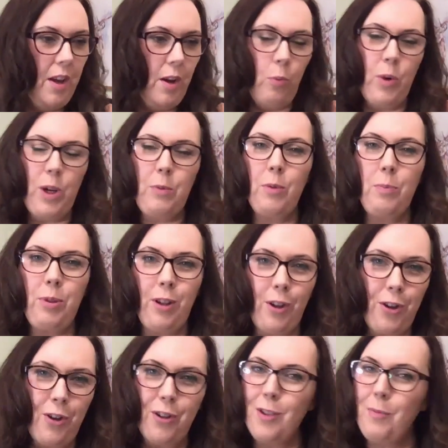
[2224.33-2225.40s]
We will ploy
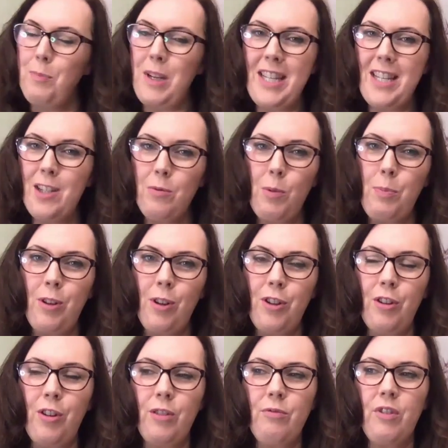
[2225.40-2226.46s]
on, the media will ploy
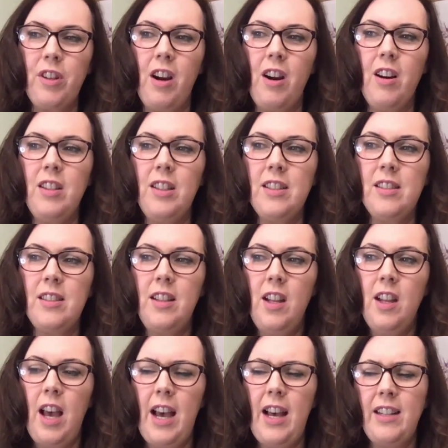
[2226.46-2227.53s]
on regardless,
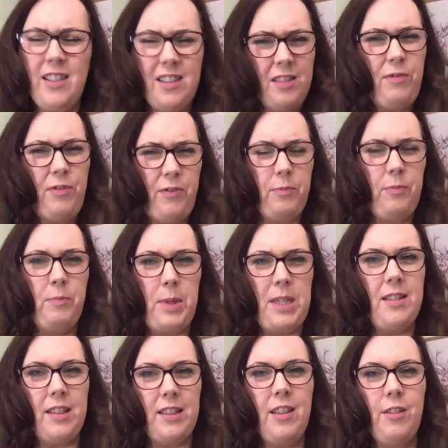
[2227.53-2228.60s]
and it's
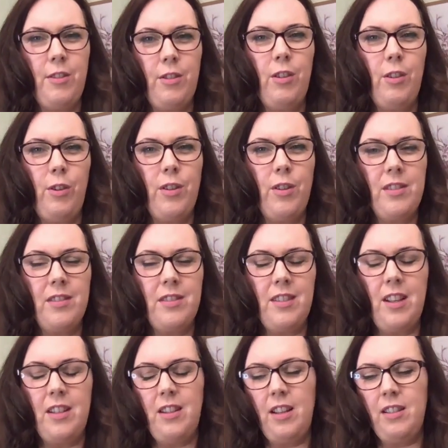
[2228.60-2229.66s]
basically their loss
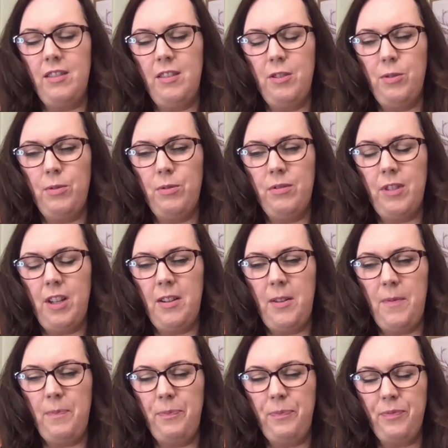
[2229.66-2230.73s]

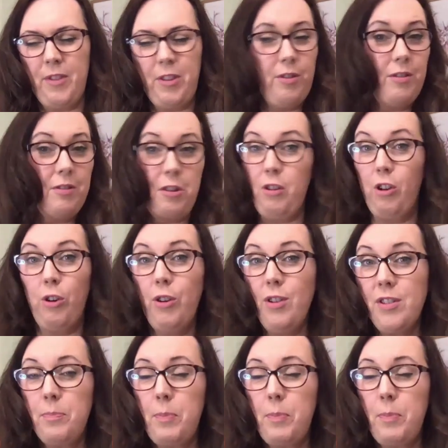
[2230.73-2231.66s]
their loss.